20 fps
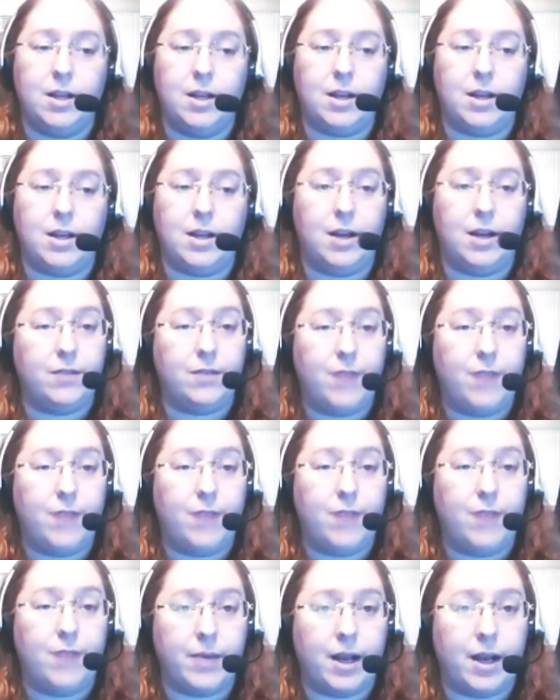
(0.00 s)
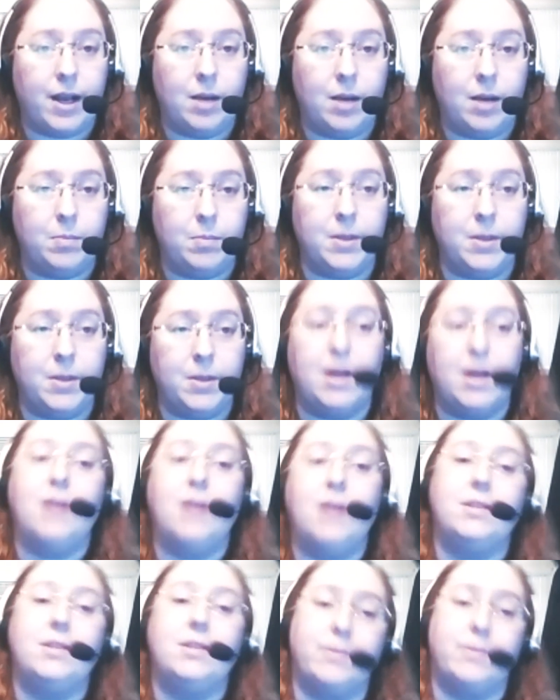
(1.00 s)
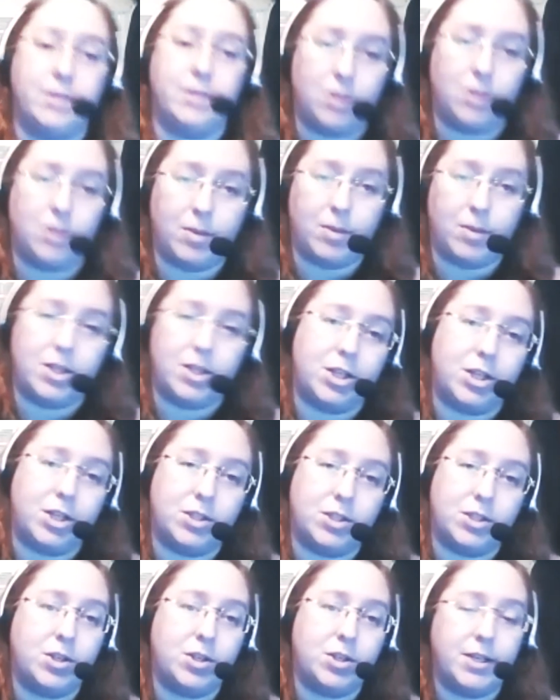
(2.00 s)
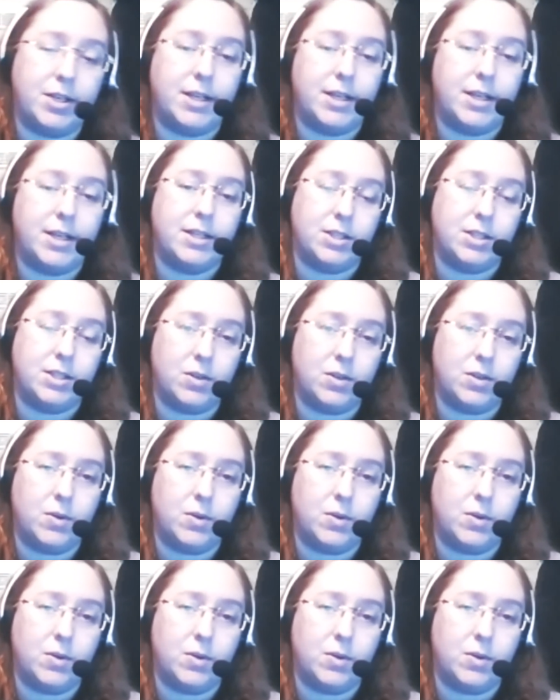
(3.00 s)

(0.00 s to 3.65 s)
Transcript: kind of following it up because there was so much I just couldn't get into.